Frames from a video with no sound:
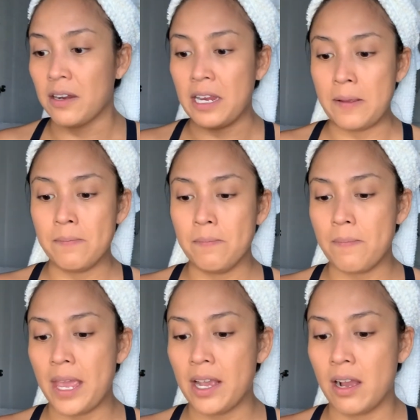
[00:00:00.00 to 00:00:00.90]
cream
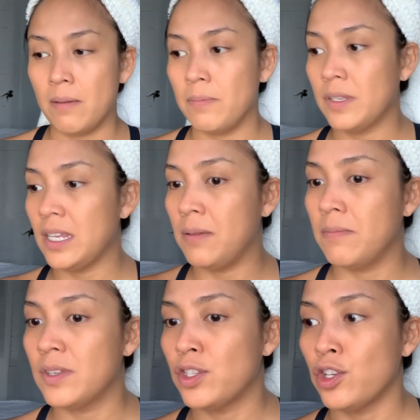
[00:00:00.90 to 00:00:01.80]
makeup
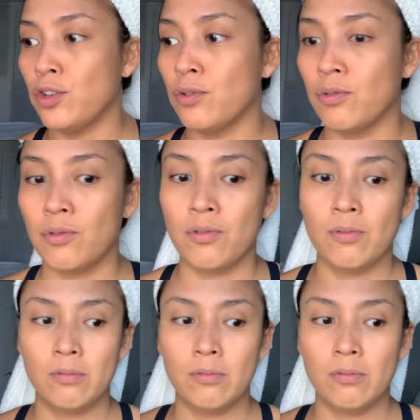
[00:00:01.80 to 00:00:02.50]
seems to,